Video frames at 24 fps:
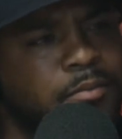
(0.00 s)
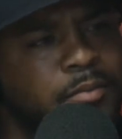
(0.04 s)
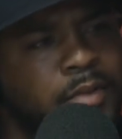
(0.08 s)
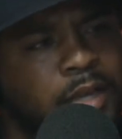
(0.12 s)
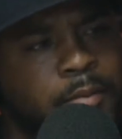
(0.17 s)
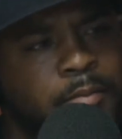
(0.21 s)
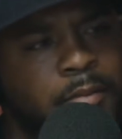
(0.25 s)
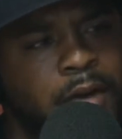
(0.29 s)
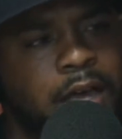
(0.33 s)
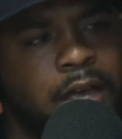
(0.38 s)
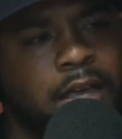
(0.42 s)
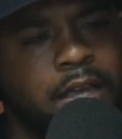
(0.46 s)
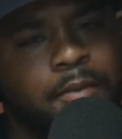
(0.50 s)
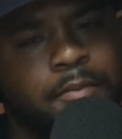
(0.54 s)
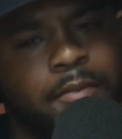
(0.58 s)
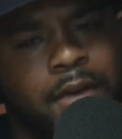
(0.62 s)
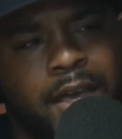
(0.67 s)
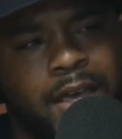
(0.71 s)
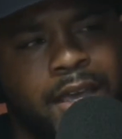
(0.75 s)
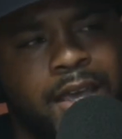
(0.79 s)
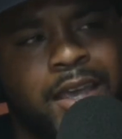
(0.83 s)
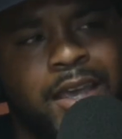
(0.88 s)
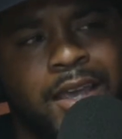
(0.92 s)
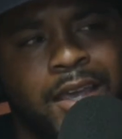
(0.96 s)
in my in
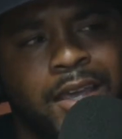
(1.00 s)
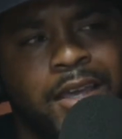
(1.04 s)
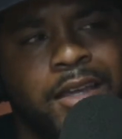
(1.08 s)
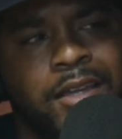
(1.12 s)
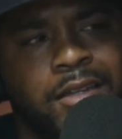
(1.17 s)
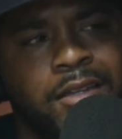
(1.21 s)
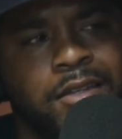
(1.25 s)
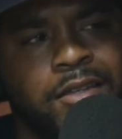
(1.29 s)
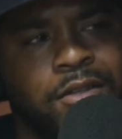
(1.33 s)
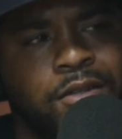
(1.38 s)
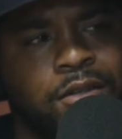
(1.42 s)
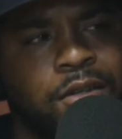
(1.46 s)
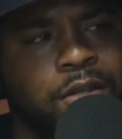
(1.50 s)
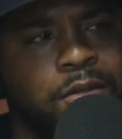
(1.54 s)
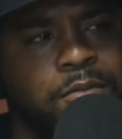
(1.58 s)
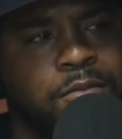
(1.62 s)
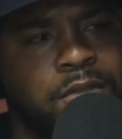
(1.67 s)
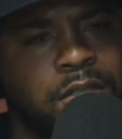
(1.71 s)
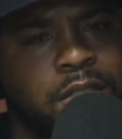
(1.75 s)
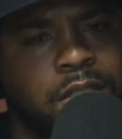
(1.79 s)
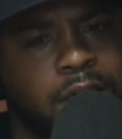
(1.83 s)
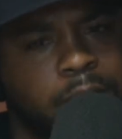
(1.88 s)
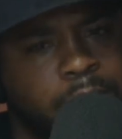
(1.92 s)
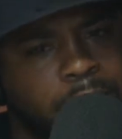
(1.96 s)
my head. You know what I'm
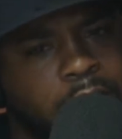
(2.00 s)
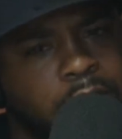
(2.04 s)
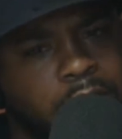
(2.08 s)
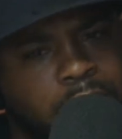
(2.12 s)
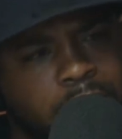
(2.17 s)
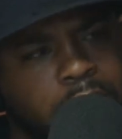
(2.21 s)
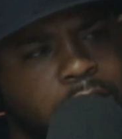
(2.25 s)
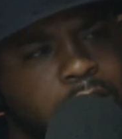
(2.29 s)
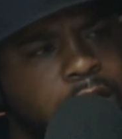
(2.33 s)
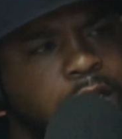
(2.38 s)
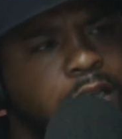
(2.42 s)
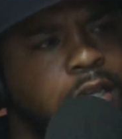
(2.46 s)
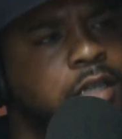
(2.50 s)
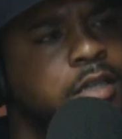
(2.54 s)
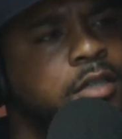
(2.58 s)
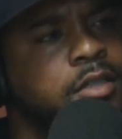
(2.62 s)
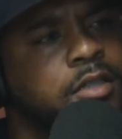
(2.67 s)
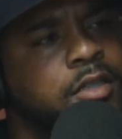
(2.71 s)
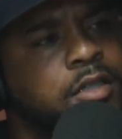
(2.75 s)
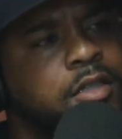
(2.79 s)
saying? I'm like, yeah.